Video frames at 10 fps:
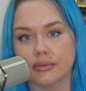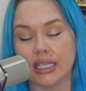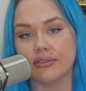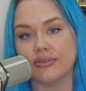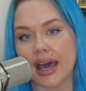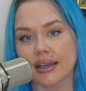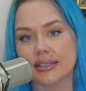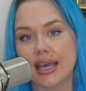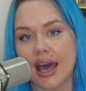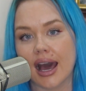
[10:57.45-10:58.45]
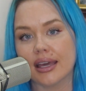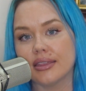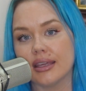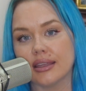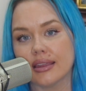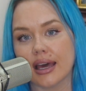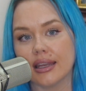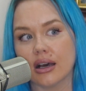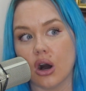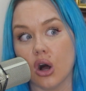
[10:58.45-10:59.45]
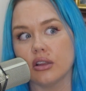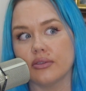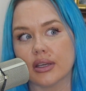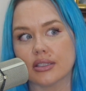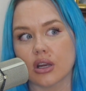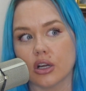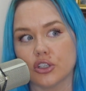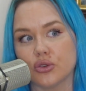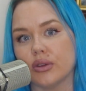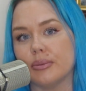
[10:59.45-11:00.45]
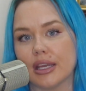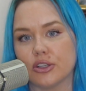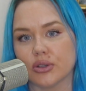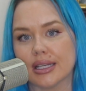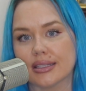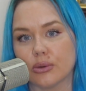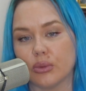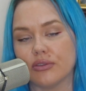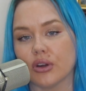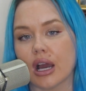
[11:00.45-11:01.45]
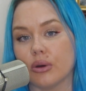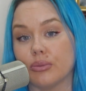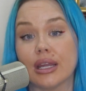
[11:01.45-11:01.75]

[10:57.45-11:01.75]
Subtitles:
In fact, I think that all of us are truly patriots and we forgot what